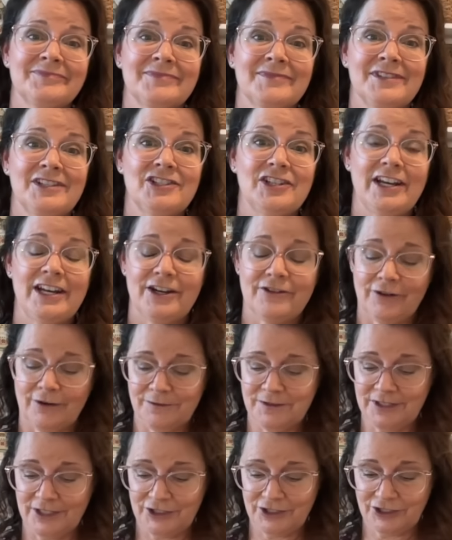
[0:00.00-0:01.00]
Shady Rough
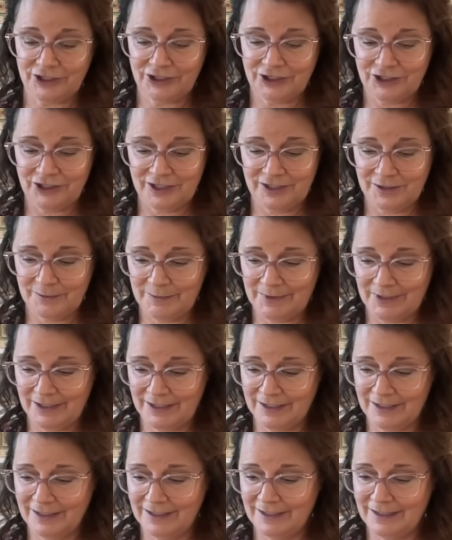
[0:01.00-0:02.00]
Stitcher, she's been,